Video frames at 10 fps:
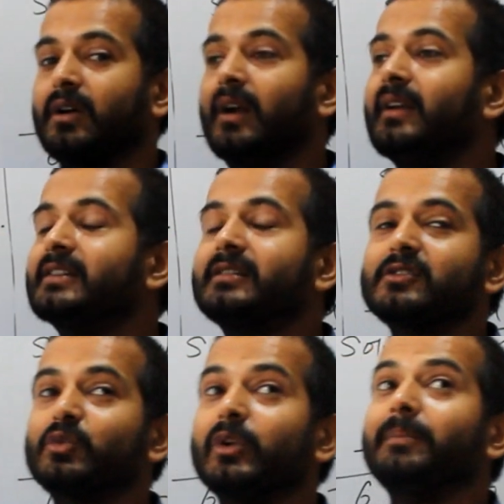
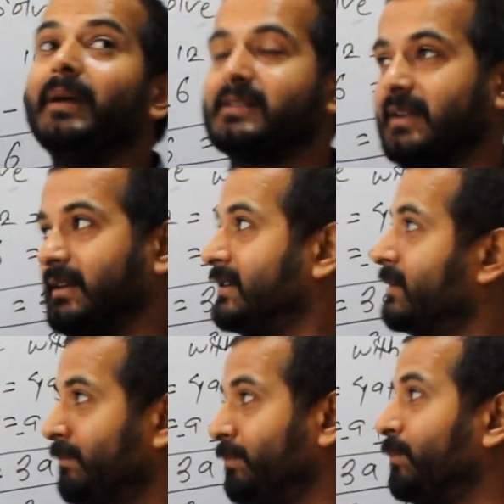conditions were mentioned.
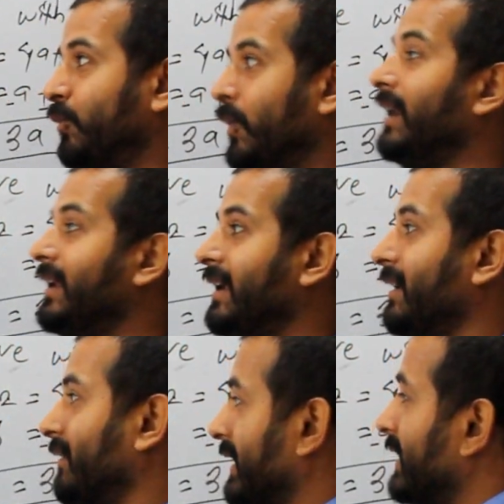Only
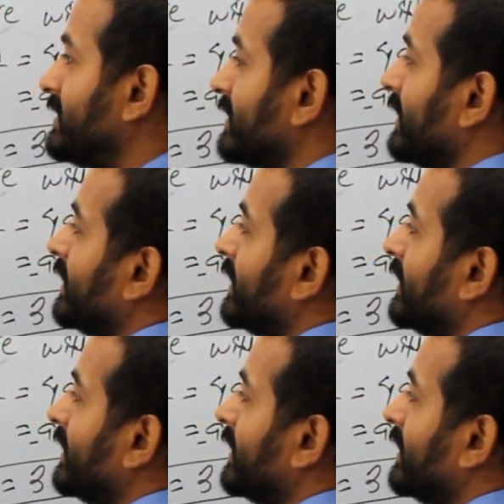here is